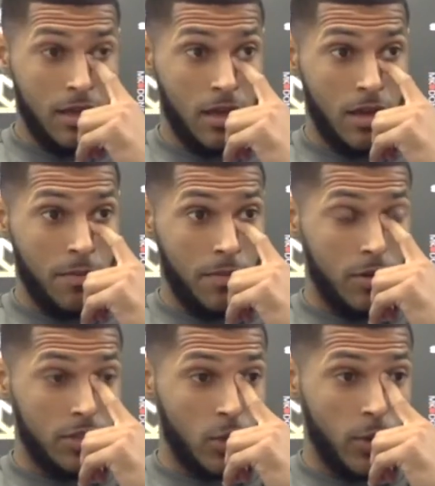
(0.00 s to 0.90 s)
Um, it
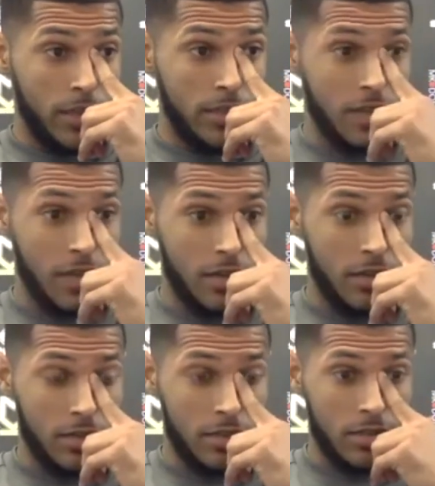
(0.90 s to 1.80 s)
was a quick
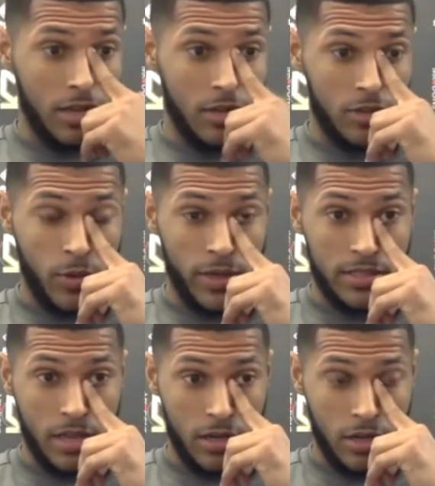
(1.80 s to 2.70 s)
turn. Uh, it was a quick
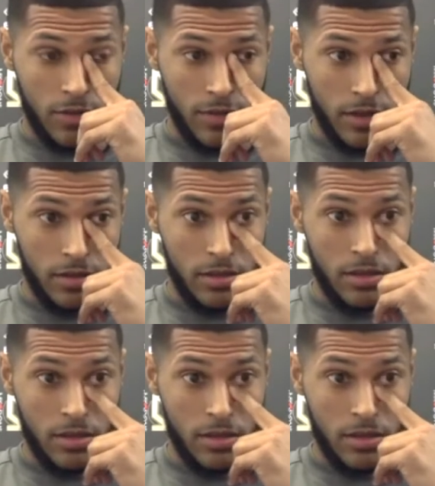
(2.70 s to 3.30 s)
turnover